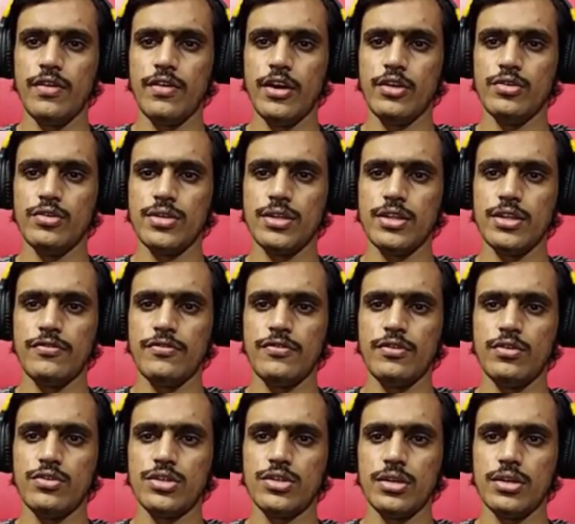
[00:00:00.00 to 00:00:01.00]
Where do you see the
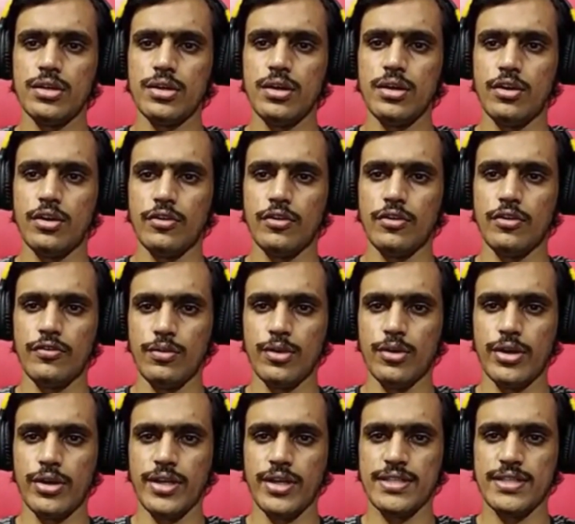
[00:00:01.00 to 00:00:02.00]
future of
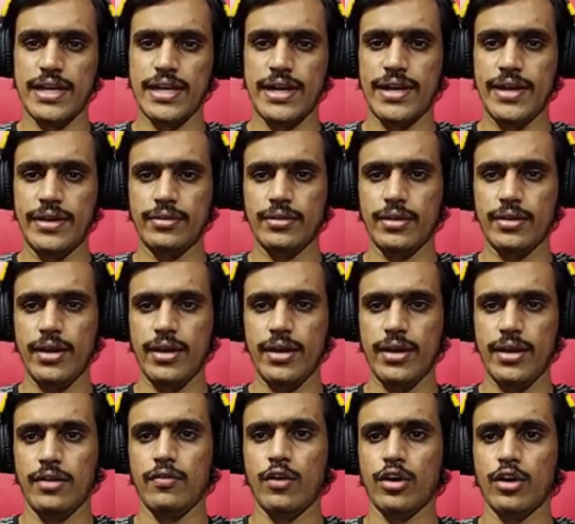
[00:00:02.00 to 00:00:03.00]
robotics heading,
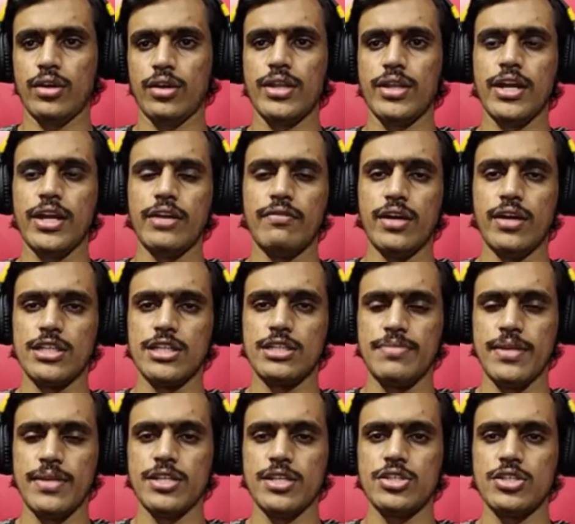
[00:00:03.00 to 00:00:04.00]
and what are the
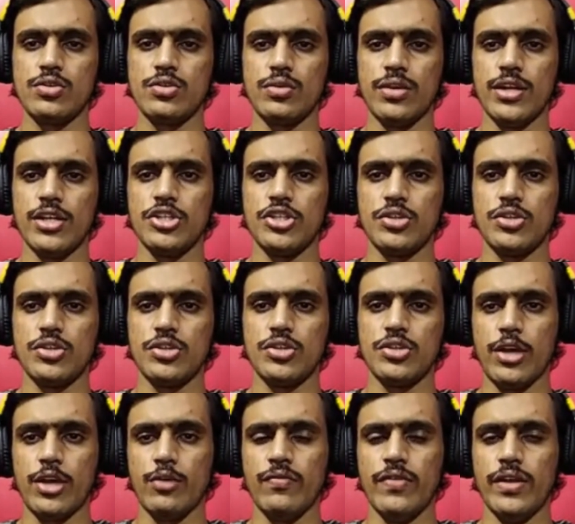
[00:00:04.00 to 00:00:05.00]
advancements students should
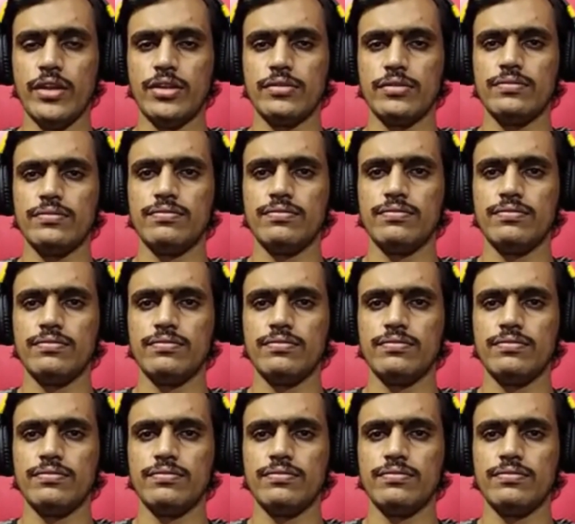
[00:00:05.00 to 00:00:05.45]
equip with?